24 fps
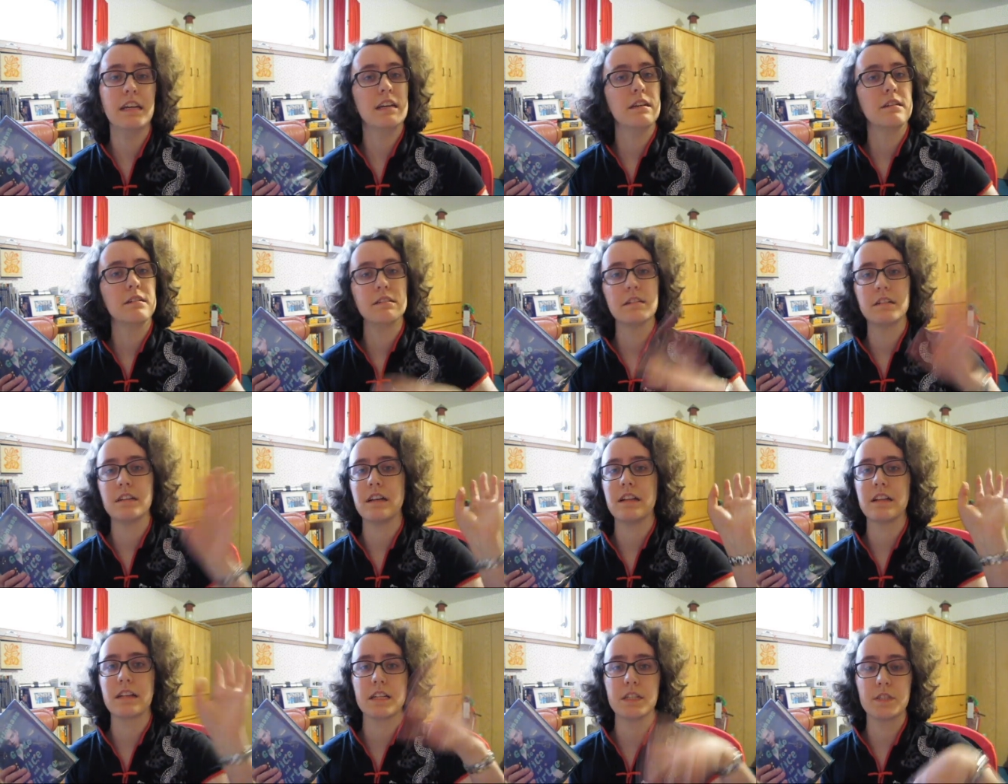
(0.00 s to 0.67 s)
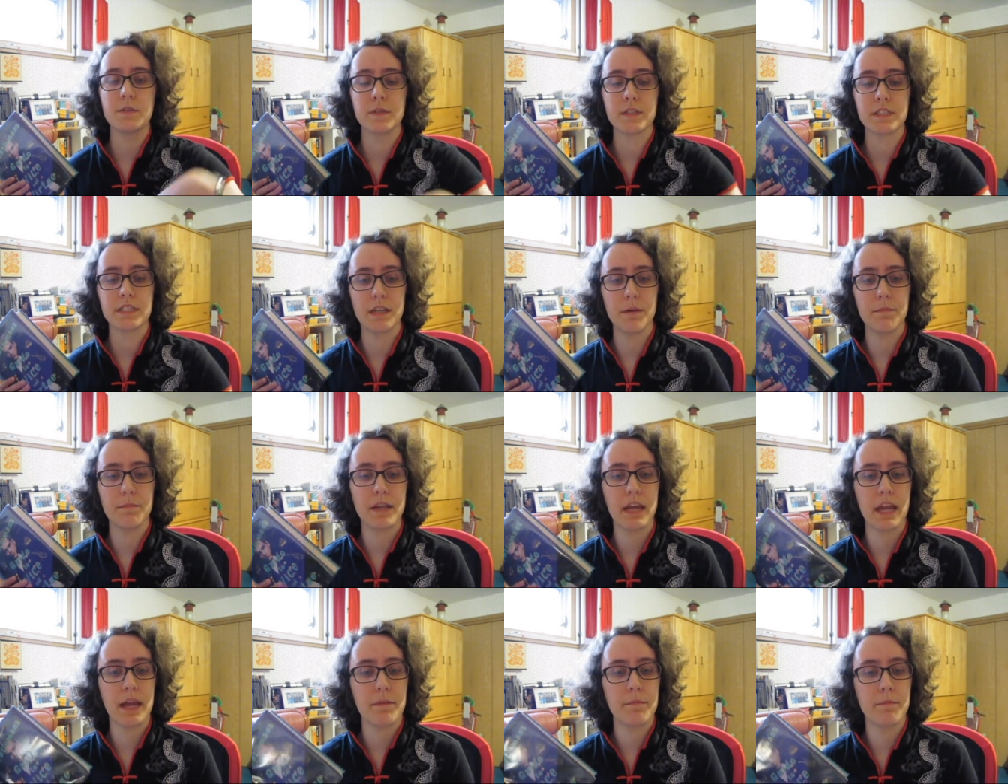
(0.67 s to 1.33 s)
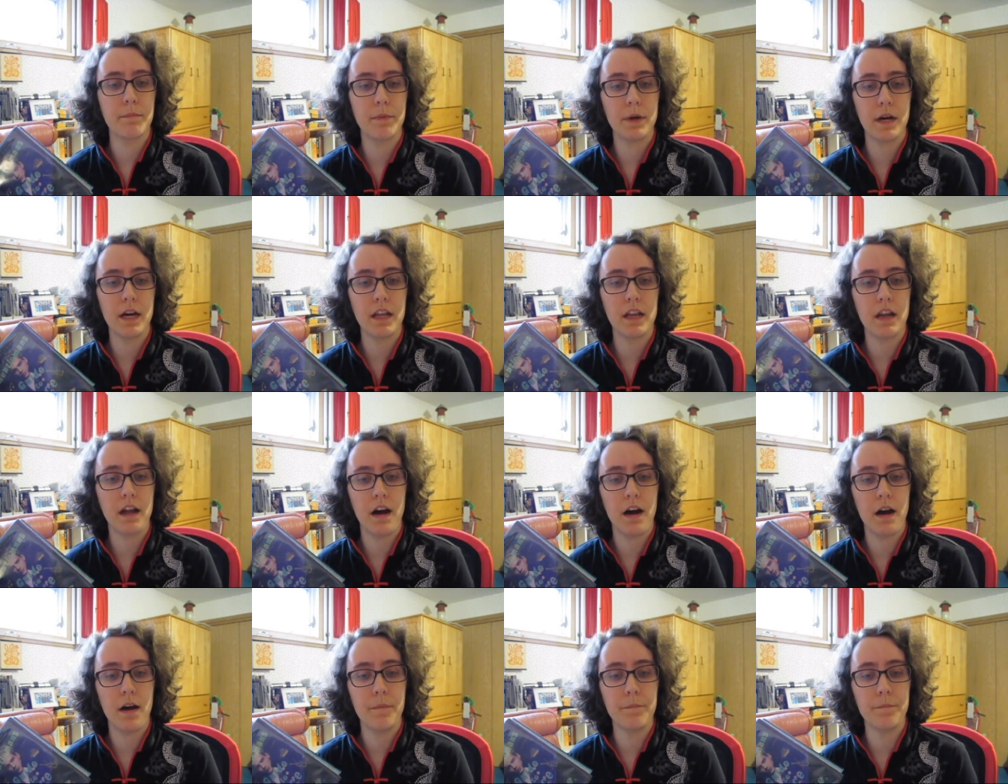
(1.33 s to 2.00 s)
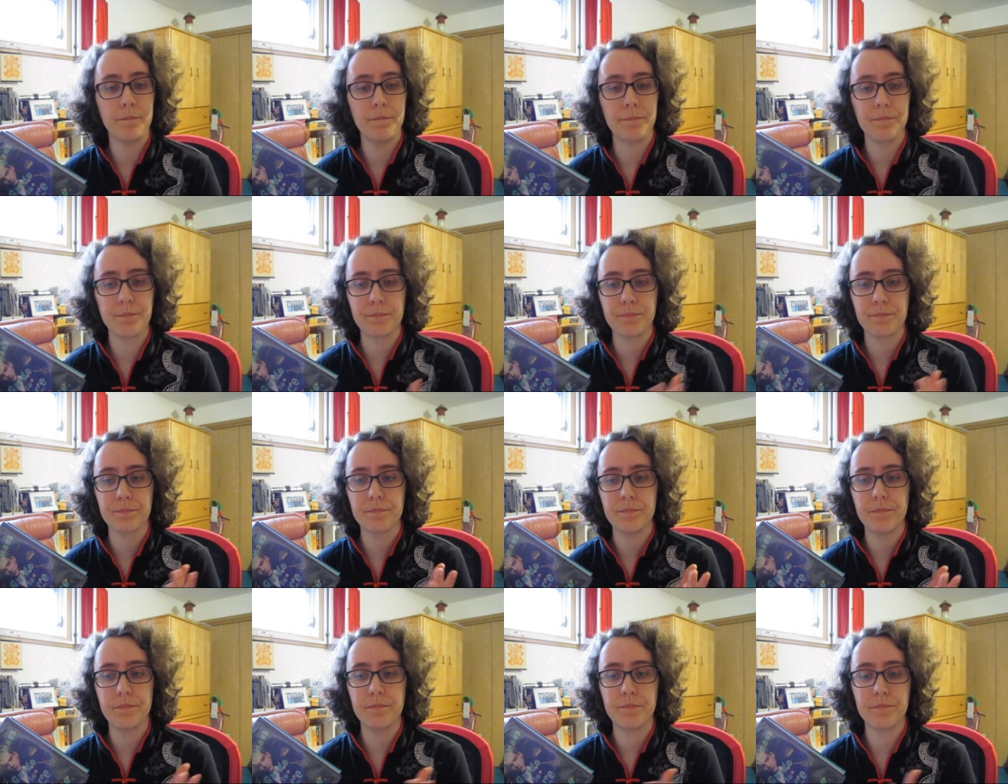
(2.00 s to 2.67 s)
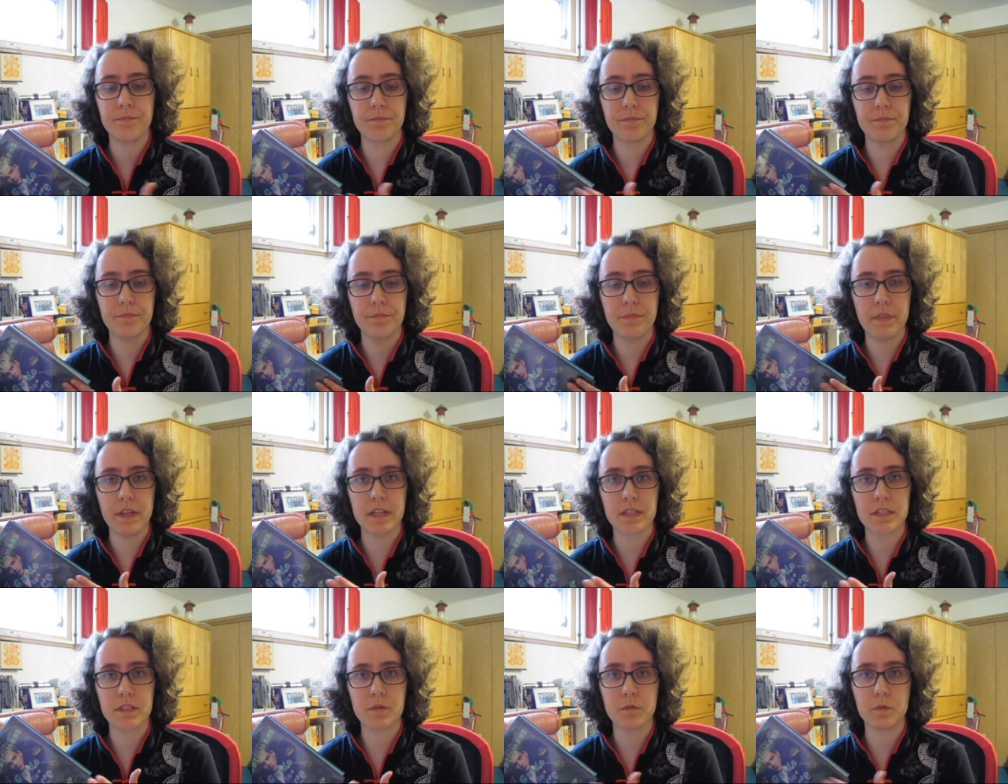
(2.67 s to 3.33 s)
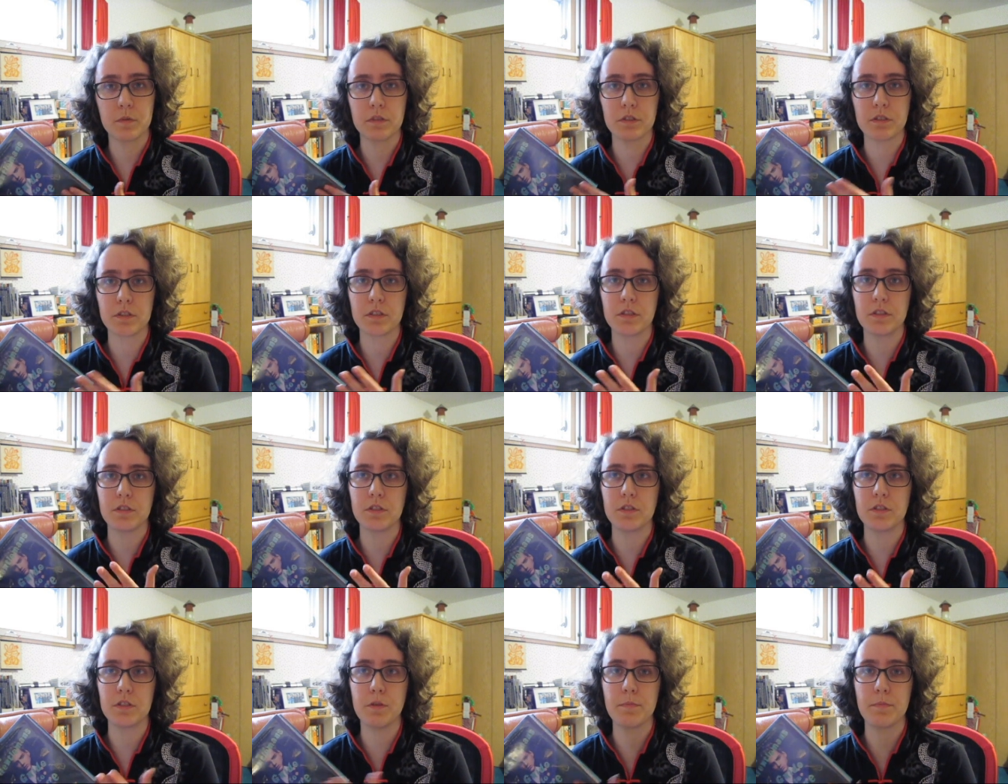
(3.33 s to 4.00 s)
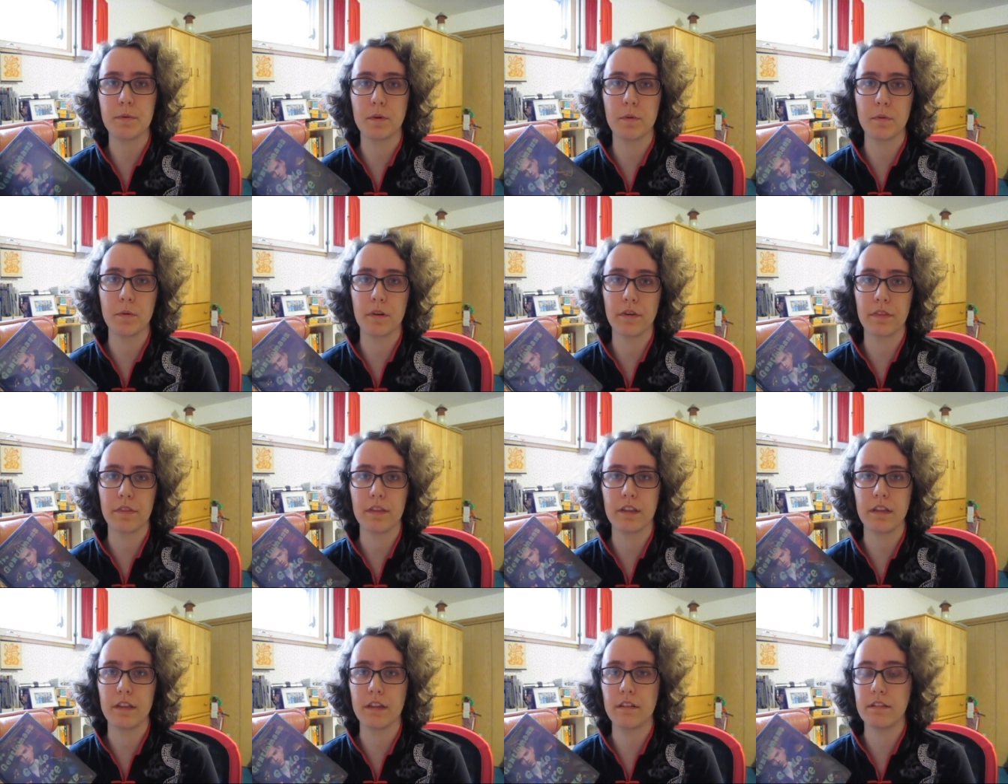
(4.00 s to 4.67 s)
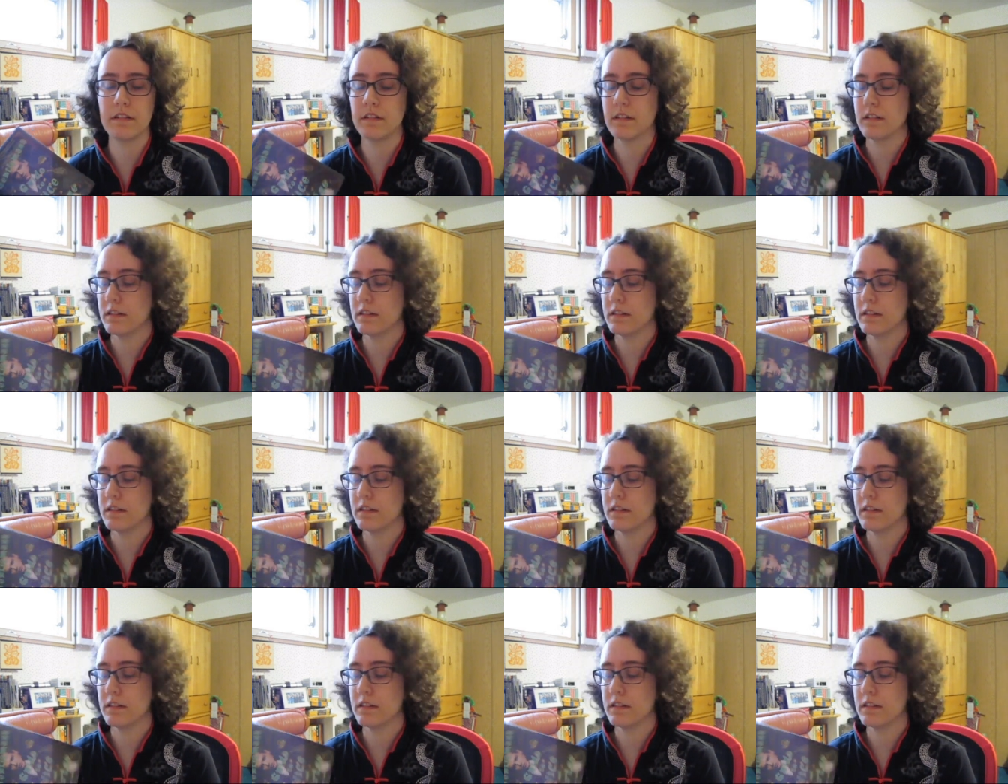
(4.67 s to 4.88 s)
Well, I'll get to it someday. But this was super worth it.